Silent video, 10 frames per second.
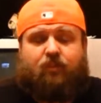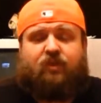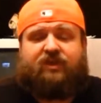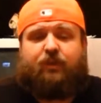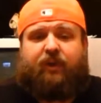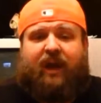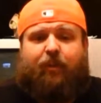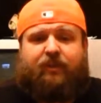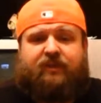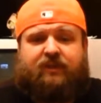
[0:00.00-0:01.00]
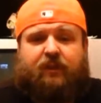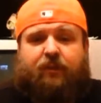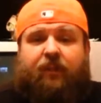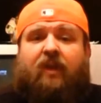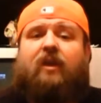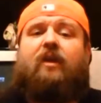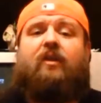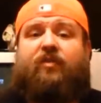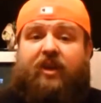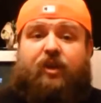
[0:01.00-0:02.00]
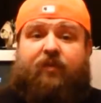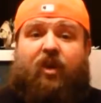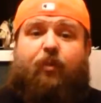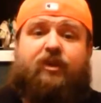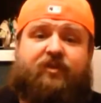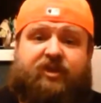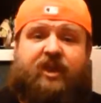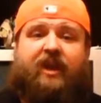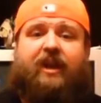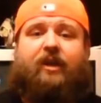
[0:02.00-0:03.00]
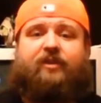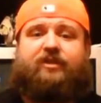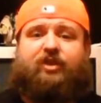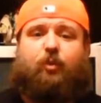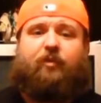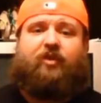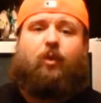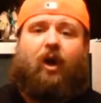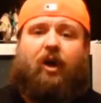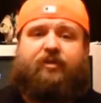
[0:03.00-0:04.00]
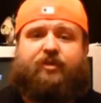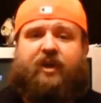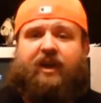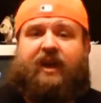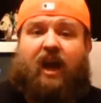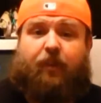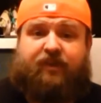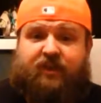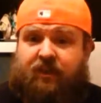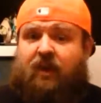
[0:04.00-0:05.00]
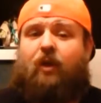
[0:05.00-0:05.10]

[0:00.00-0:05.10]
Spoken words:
We'll see what happens. So, thank you very much for checking out this tube review of Straight Outta Compton.